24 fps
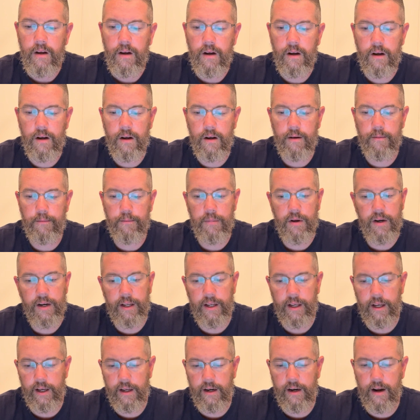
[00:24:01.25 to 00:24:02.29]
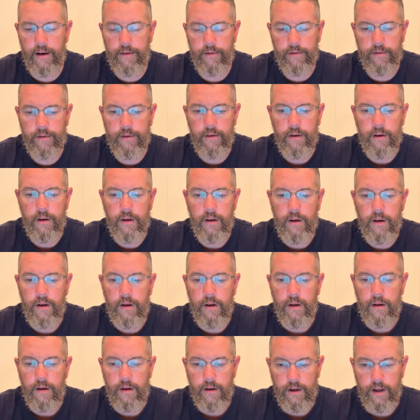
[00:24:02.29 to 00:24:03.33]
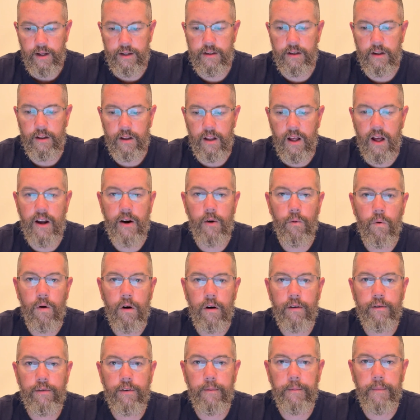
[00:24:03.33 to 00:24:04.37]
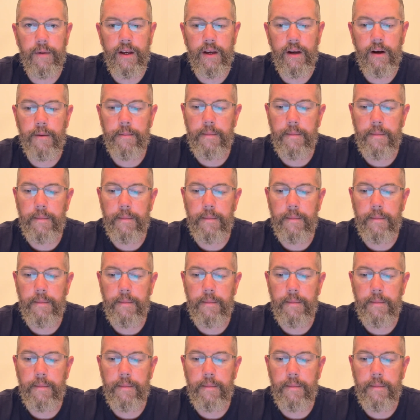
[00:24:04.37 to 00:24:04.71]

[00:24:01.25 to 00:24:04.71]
But again, it's a lot of work for me on